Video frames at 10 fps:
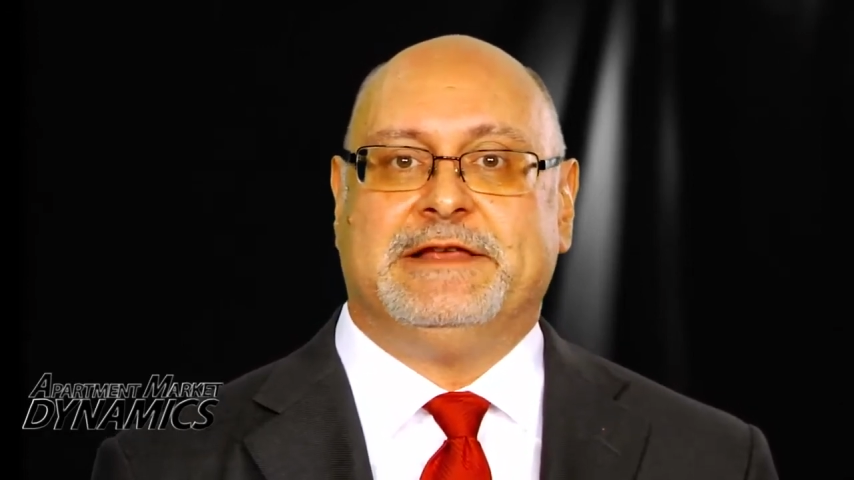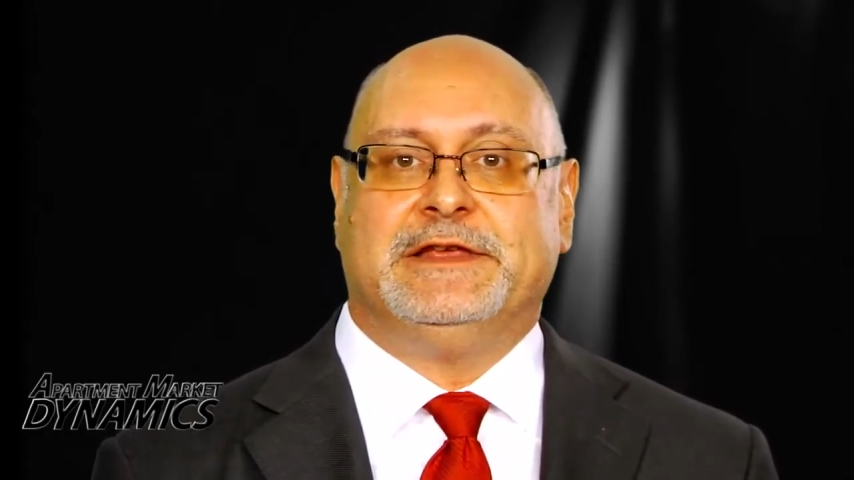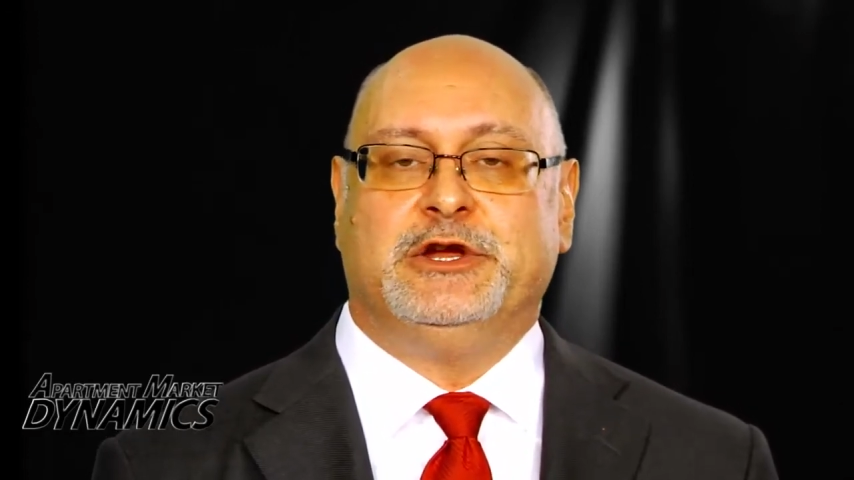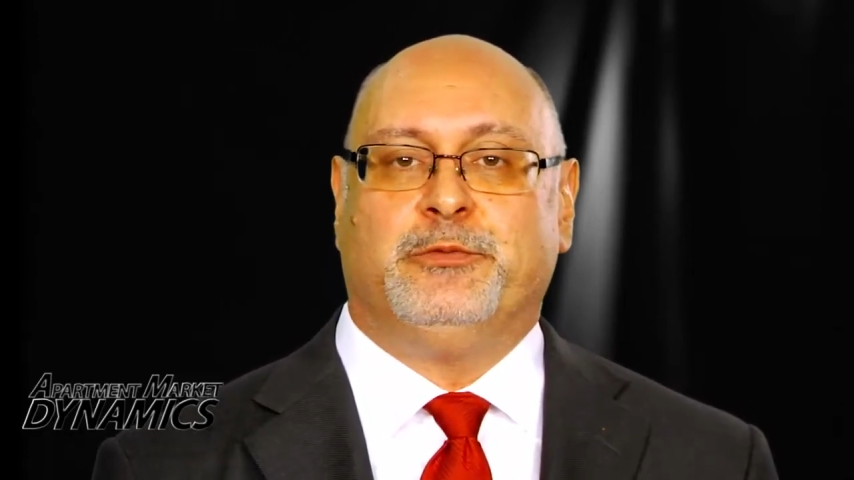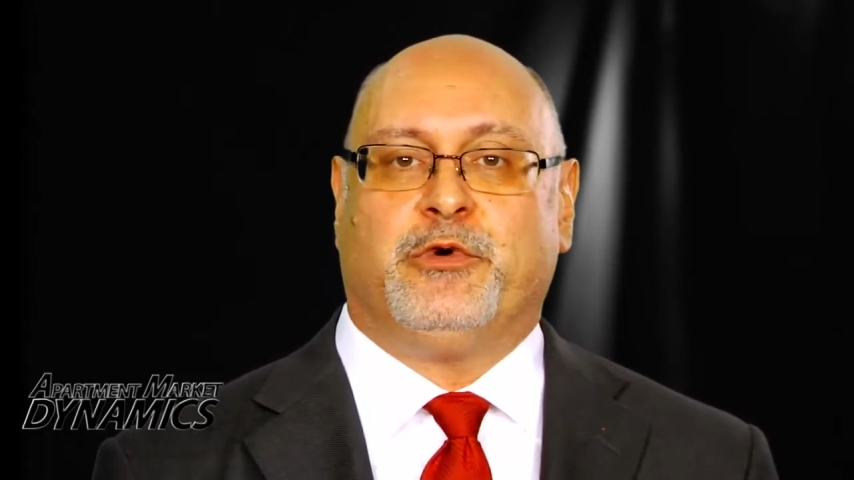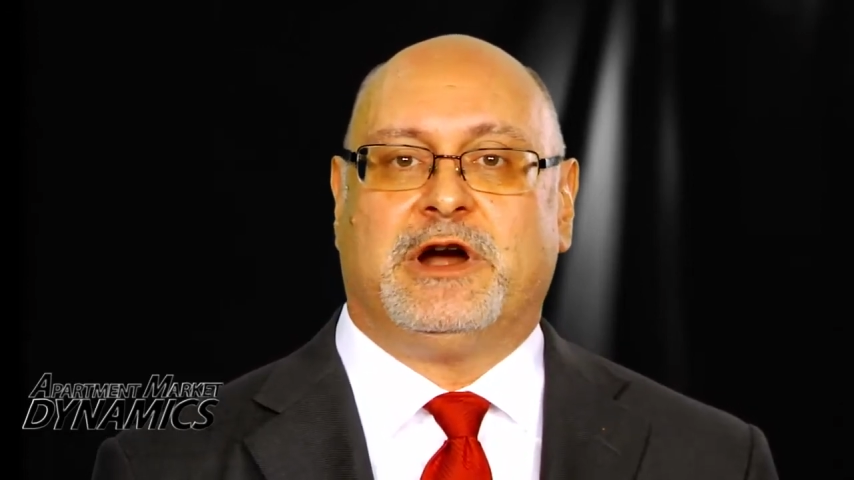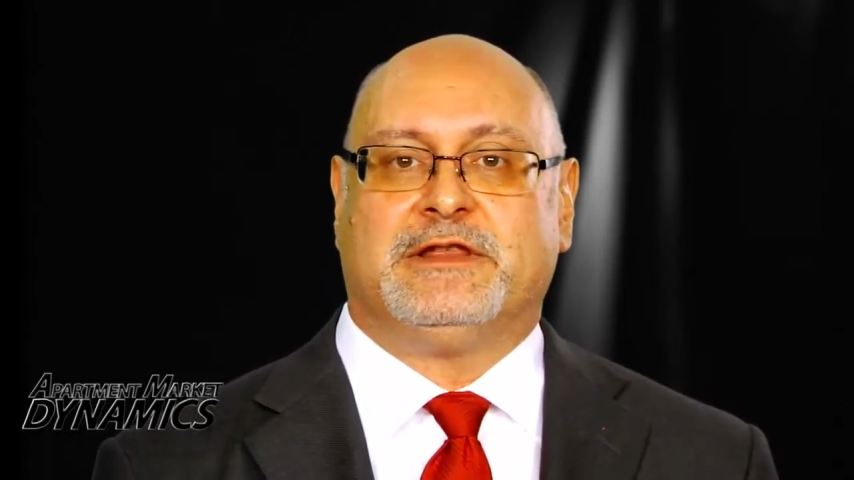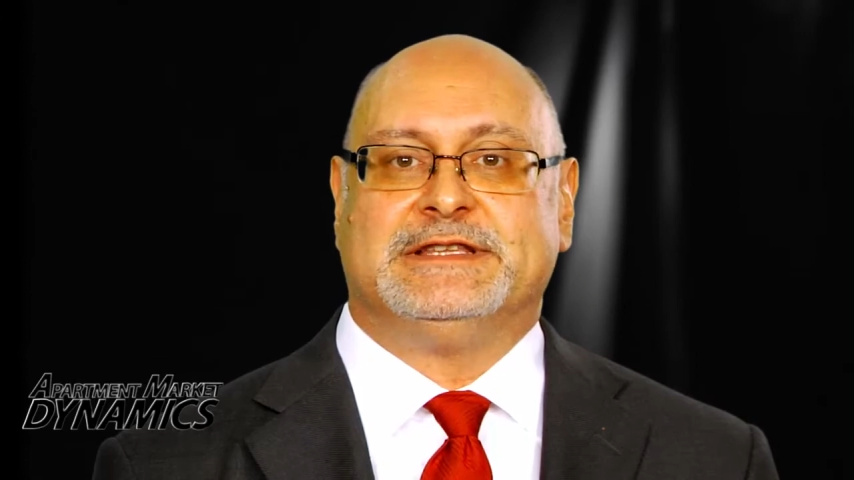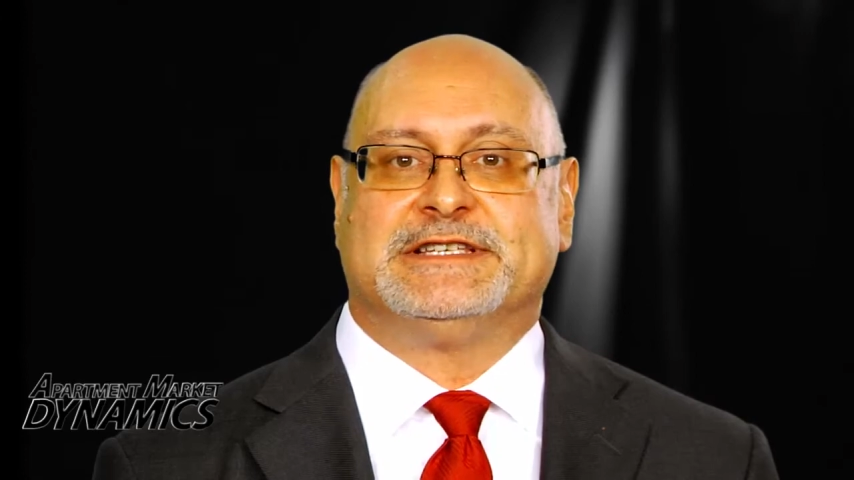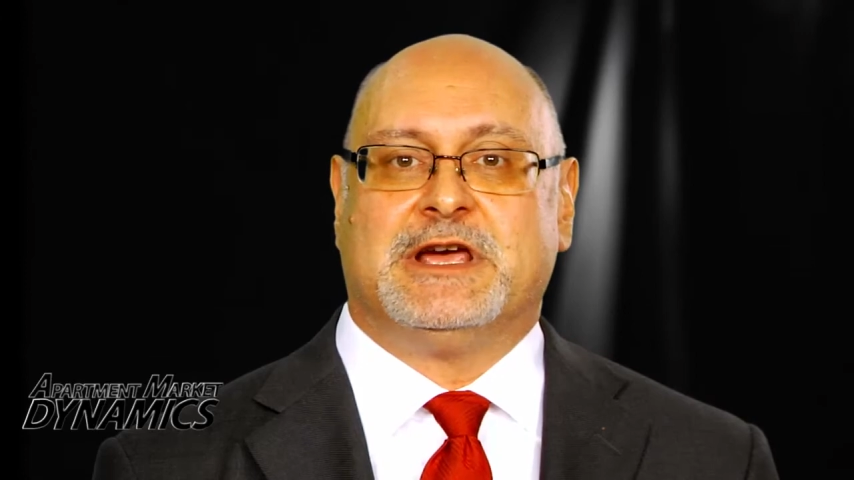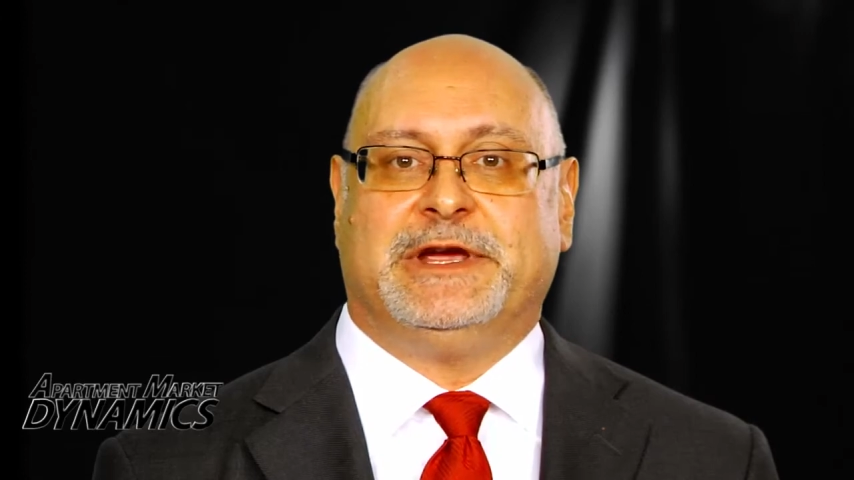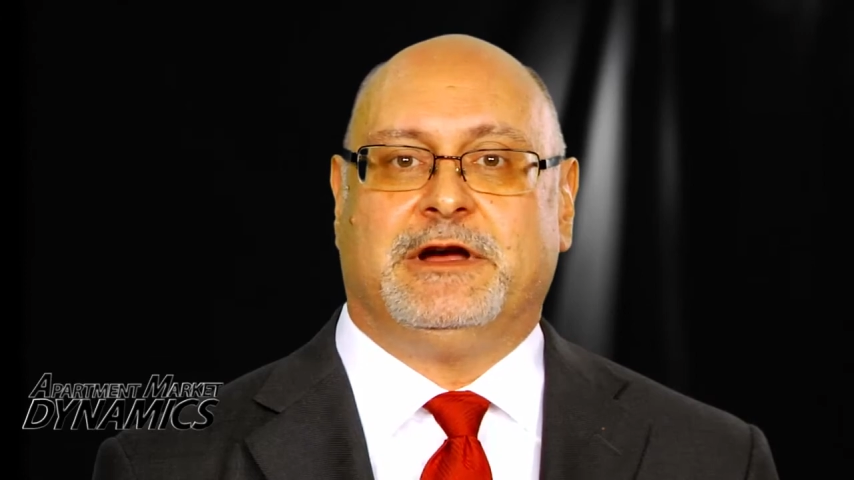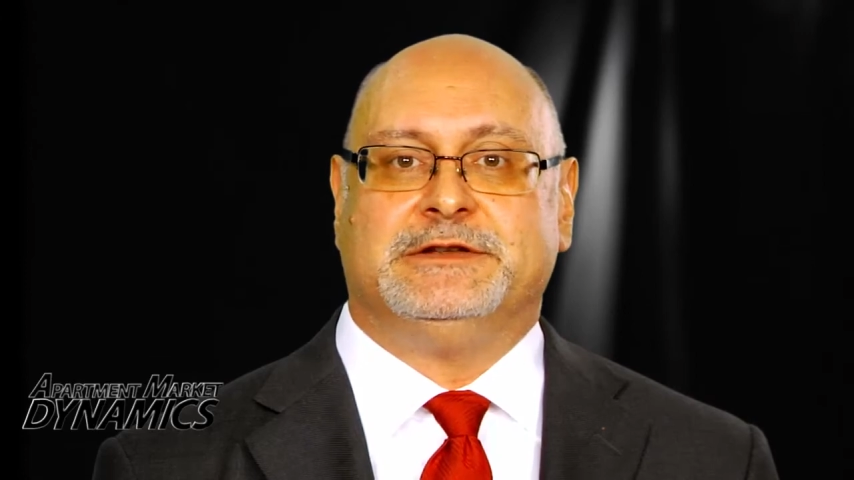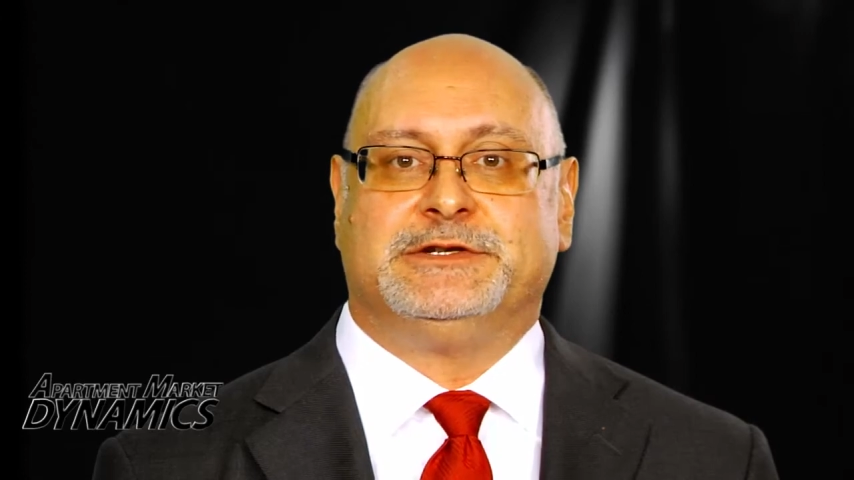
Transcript: and the new product that's coming on